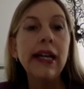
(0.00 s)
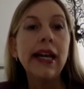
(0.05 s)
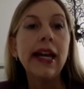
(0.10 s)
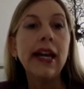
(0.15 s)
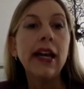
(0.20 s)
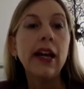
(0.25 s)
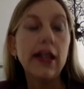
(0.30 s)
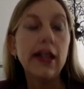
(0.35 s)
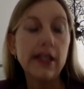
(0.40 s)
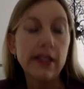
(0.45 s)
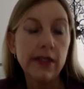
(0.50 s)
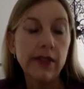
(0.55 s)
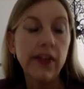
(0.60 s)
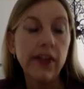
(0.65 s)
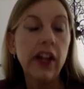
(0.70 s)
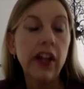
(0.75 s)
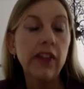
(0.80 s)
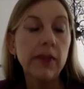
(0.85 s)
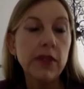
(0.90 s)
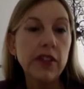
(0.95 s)
is
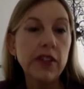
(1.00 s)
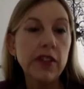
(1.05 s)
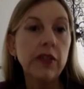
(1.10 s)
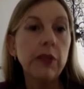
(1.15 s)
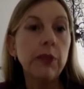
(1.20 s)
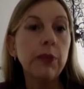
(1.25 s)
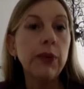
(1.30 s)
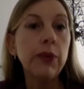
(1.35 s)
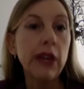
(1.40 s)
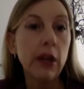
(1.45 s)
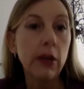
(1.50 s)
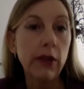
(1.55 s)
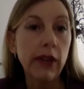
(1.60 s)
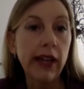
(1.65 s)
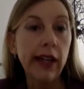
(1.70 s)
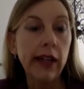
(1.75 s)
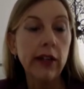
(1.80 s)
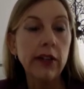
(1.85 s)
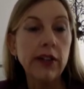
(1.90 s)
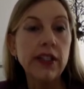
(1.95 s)
involvement of the
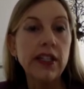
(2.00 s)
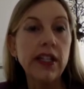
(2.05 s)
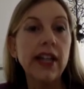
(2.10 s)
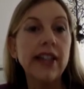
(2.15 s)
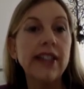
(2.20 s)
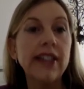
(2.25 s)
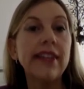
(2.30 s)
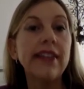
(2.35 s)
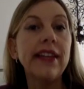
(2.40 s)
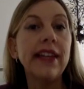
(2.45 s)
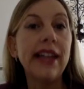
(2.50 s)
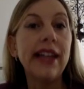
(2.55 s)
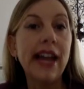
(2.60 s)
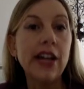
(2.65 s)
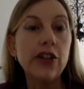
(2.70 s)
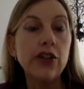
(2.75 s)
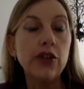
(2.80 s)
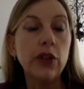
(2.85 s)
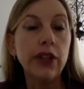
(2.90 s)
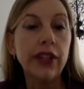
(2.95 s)
preauricular sites and the
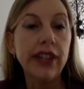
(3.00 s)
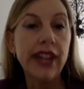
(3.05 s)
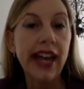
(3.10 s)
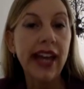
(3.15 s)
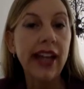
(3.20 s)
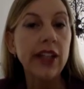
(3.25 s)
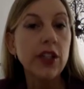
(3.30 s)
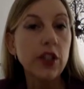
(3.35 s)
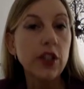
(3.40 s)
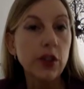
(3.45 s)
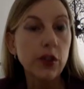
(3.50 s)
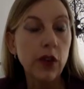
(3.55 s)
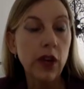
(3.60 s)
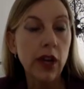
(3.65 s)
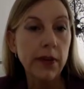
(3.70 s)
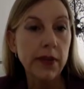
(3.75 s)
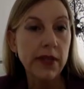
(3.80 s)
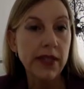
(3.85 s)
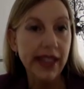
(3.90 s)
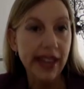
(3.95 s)
lateral neck,
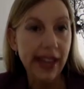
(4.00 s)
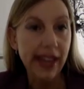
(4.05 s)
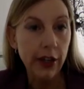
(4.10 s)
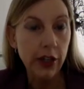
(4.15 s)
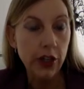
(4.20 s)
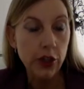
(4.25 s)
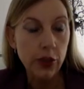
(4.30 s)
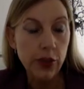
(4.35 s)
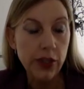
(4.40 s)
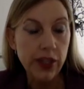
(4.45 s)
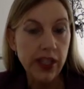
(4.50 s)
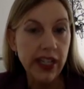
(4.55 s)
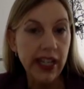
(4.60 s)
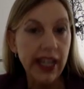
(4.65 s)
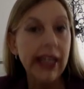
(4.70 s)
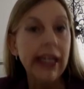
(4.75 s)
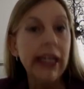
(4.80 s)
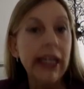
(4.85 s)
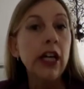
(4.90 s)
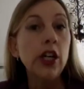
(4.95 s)
described as a
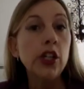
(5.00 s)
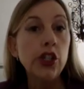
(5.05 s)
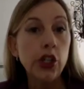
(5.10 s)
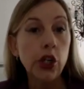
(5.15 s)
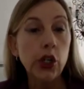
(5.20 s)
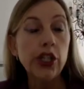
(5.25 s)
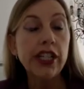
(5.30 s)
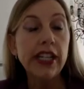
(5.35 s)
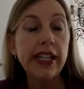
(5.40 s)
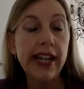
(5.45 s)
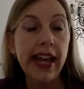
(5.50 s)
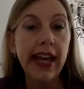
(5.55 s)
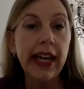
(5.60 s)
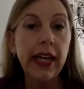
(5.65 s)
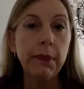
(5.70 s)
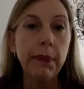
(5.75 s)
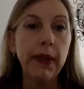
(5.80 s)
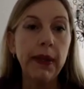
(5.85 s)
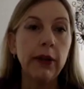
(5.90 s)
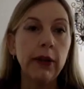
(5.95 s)
characteristic dirty
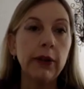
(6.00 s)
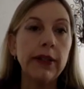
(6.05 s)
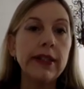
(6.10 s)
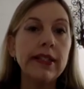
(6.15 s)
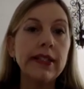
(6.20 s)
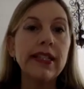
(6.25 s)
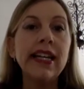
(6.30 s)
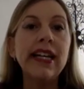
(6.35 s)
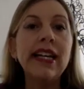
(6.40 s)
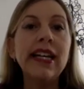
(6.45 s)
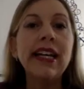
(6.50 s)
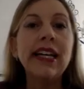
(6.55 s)
neck appearance.